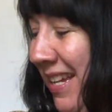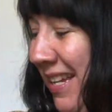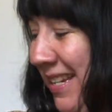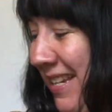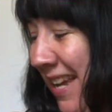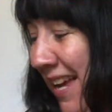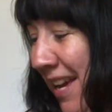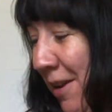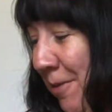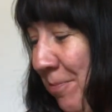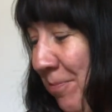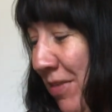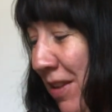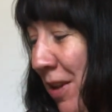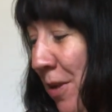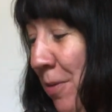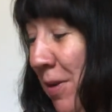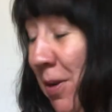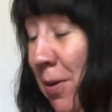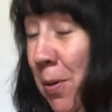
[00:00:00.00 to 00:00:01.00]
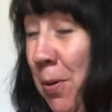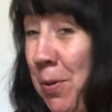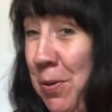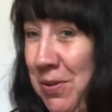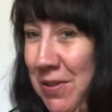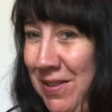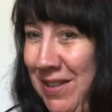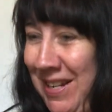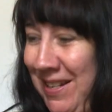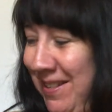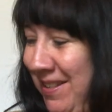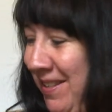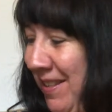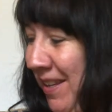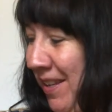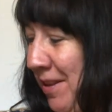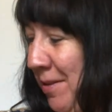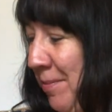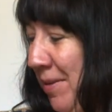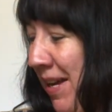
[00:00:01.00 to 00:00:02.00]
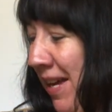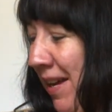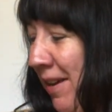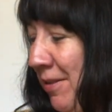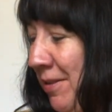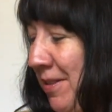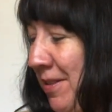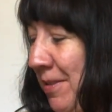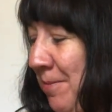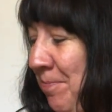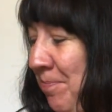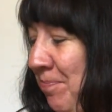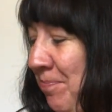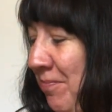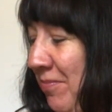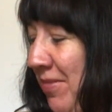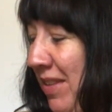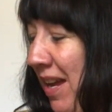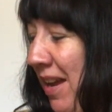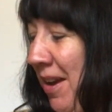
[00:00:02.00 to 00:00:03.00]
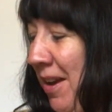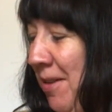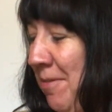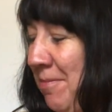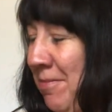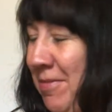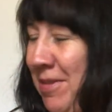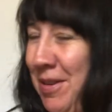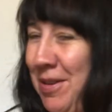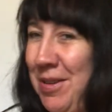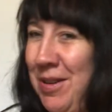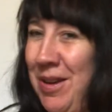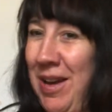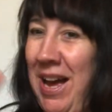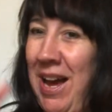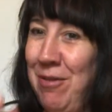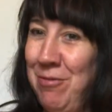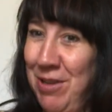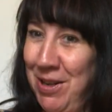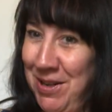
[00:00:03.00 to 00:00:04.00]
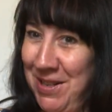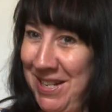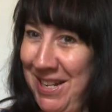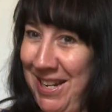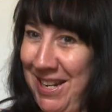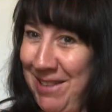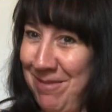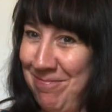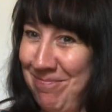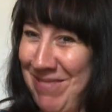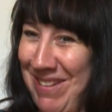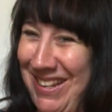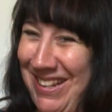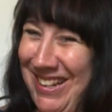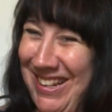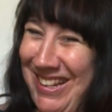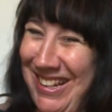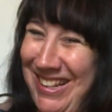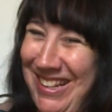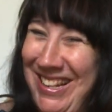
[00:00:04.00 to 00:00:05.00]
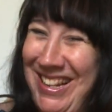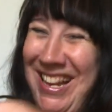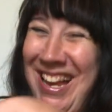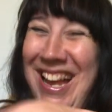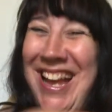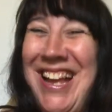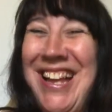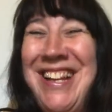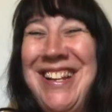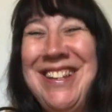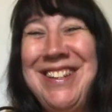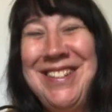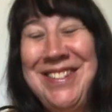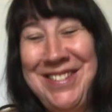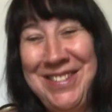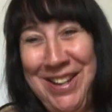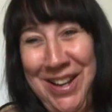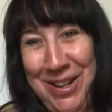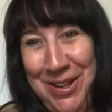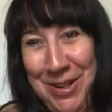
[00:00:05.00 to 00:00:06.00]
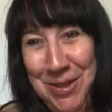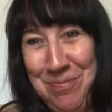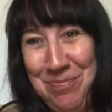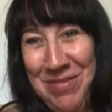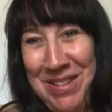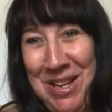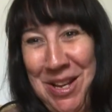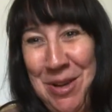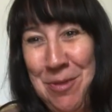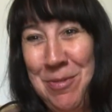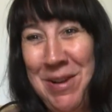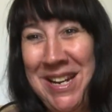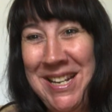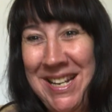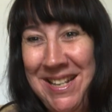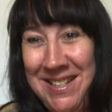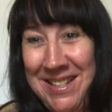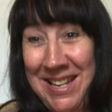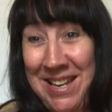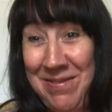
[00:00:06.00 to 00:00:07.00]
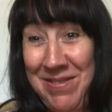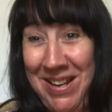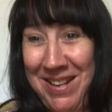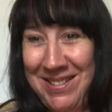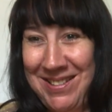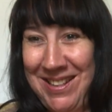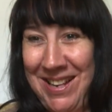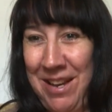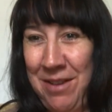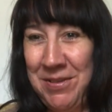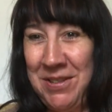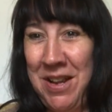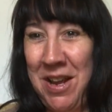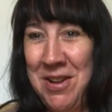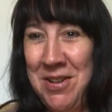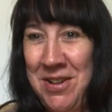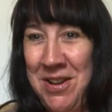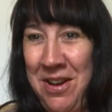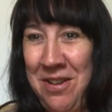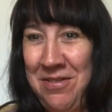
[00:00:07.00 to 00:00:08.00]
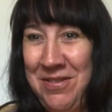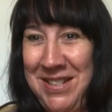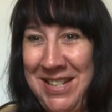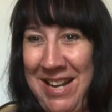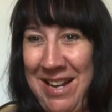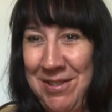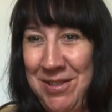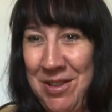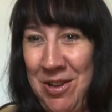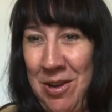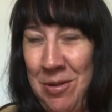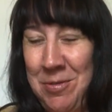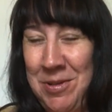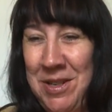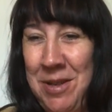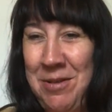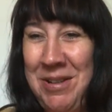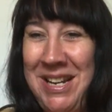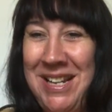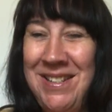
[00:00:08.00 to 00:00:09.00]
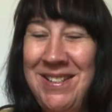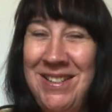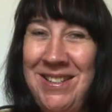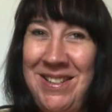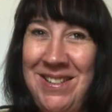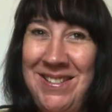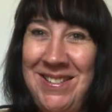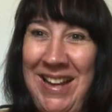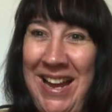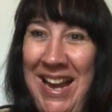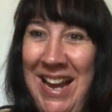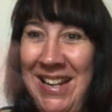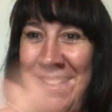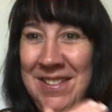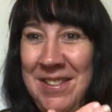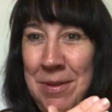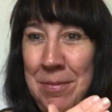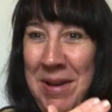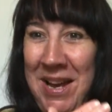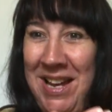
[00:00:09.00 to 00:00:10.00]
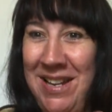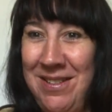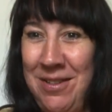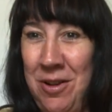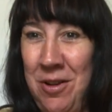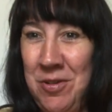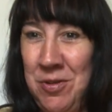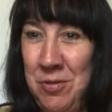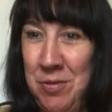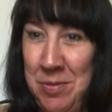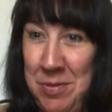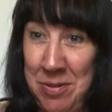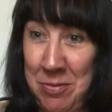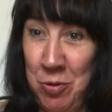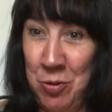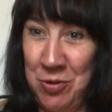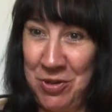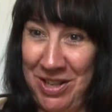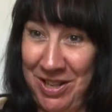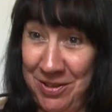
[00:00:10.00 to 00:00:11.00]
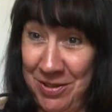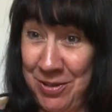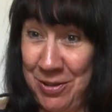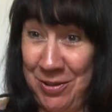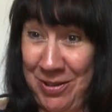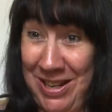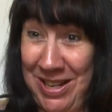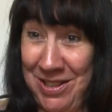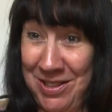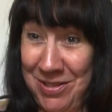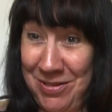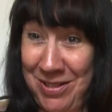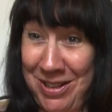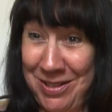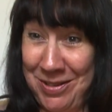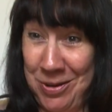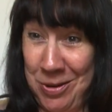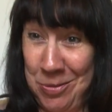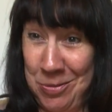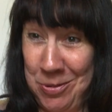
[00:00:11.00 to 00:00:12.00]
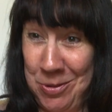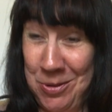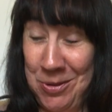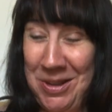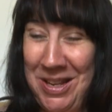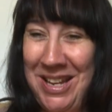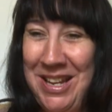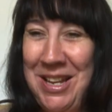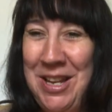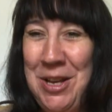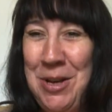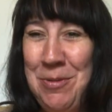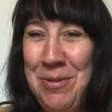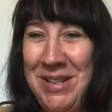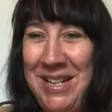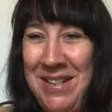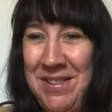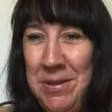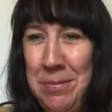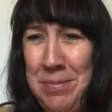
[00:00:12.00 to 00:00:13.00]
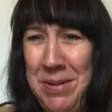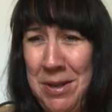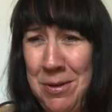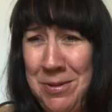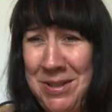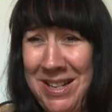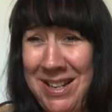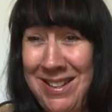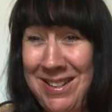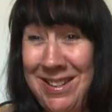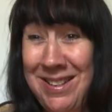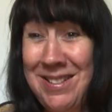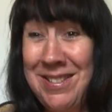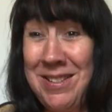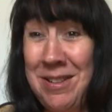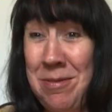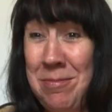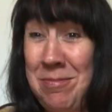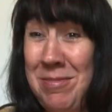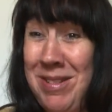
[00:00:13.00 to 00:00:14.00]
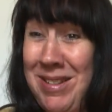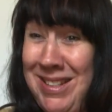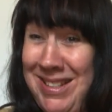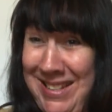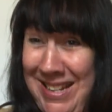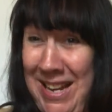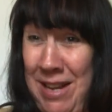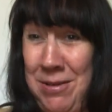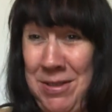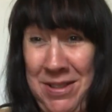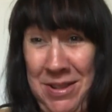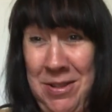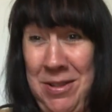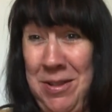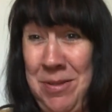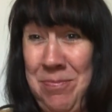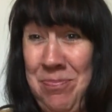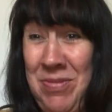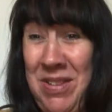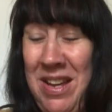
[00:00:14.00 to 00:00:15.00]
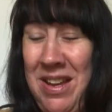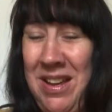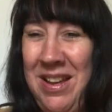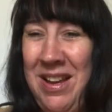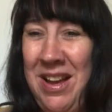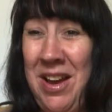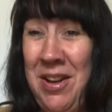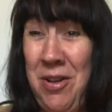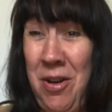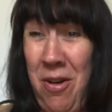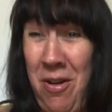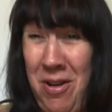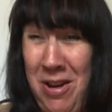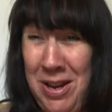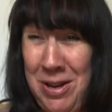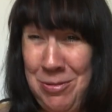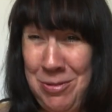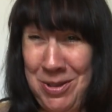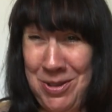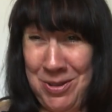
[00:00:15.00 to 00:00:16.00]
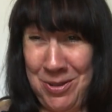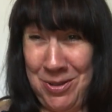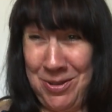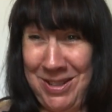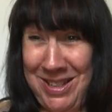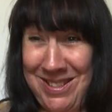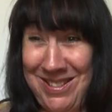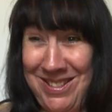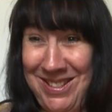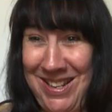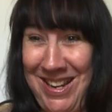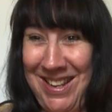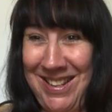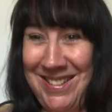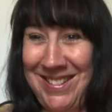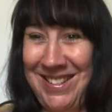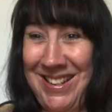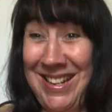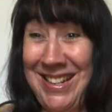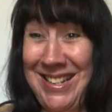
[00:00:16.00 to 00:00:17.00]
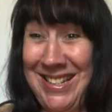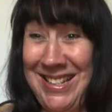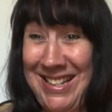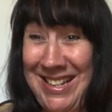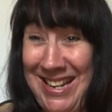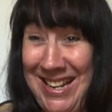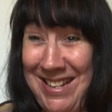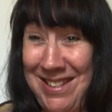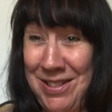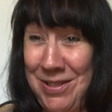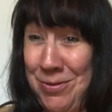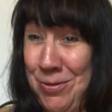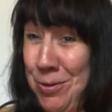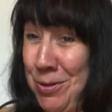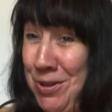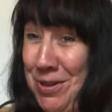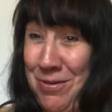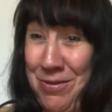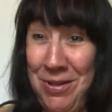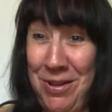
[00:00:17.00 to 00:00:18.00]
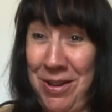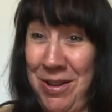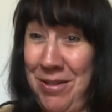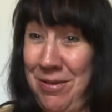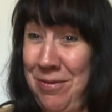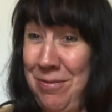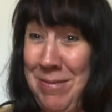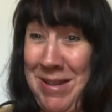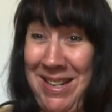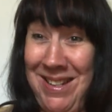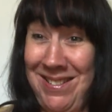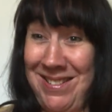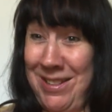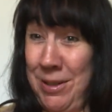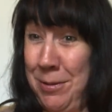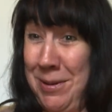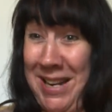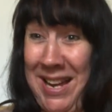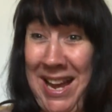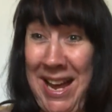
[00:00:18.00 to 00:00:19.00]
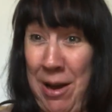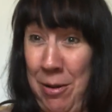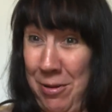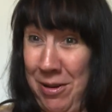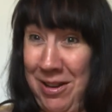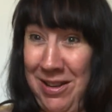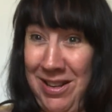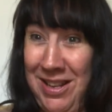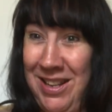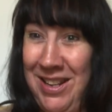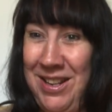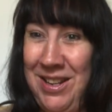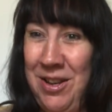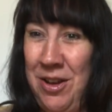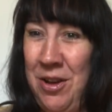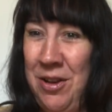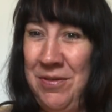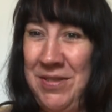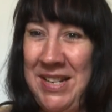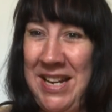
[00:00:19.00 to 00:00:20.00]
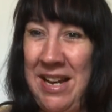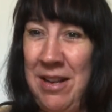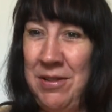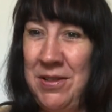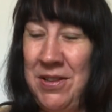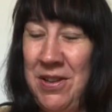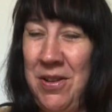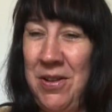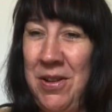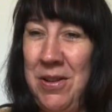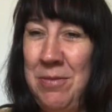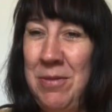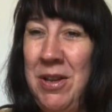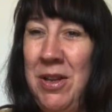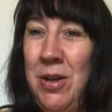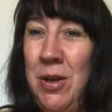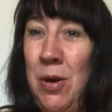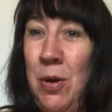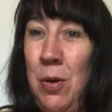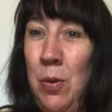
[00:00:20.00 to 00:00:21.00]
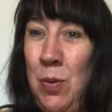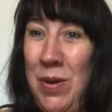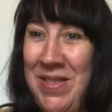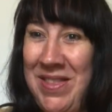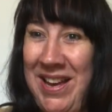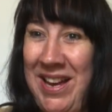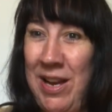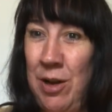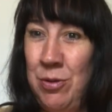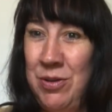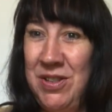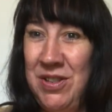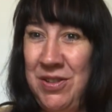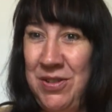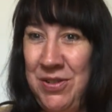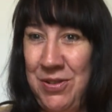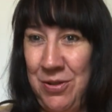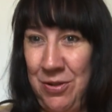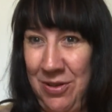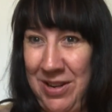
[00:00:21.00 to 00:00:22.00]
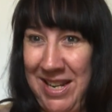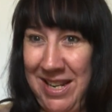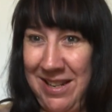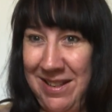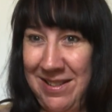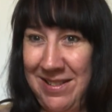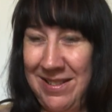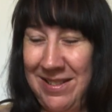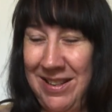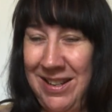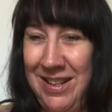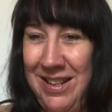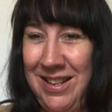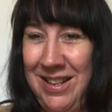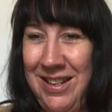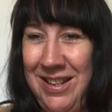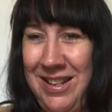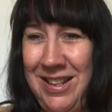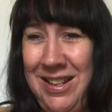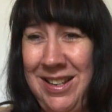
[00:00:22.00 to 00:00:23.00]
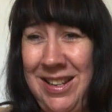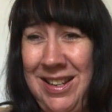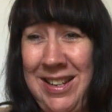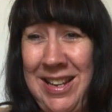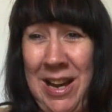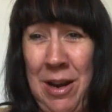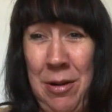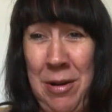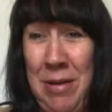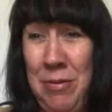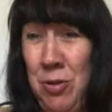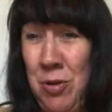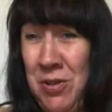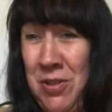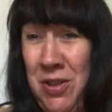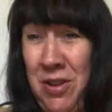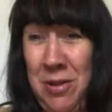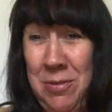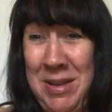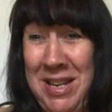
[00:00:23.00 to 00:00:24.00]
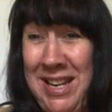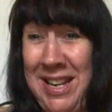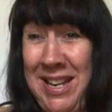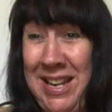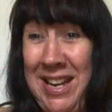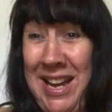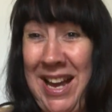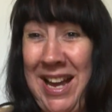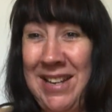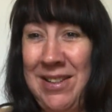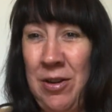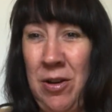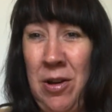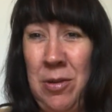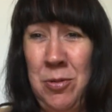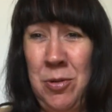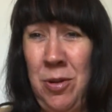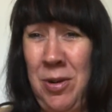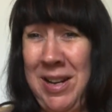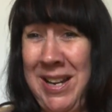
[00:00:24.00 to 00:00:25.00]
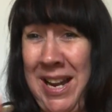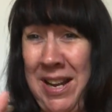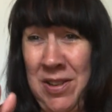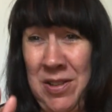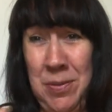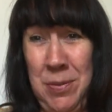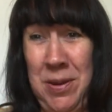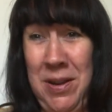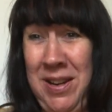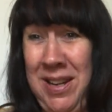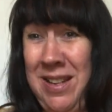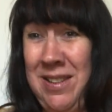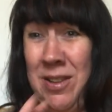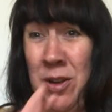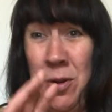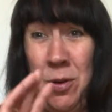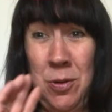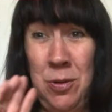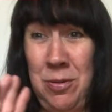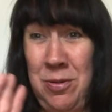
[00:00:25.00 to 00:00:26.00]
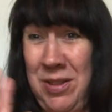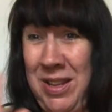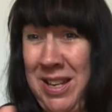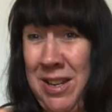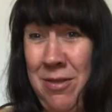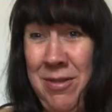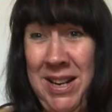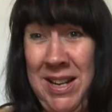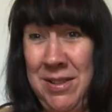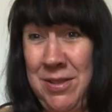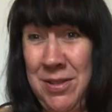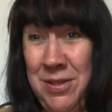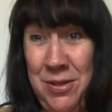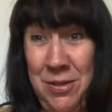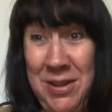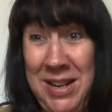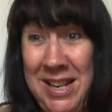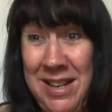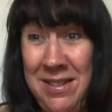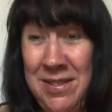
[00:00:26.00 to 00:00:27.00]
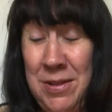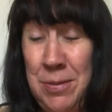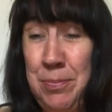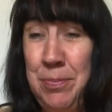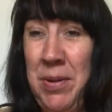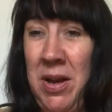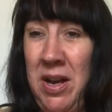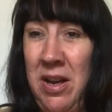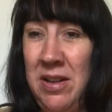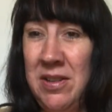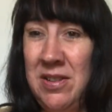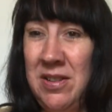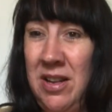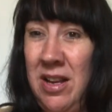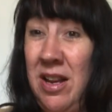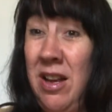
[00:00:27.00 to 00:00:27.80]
Now, we also need to think about our routine. So, we need to give ourselves enough downtime. We don't need to just head to bed after we've been watching screens, for example. We need to build in some downtime. And I would strongly suggest at least 45 minutes to an hour of downtime without screens. Now, I haven't got time here, and I'm not an expert in the whole thing around screens, but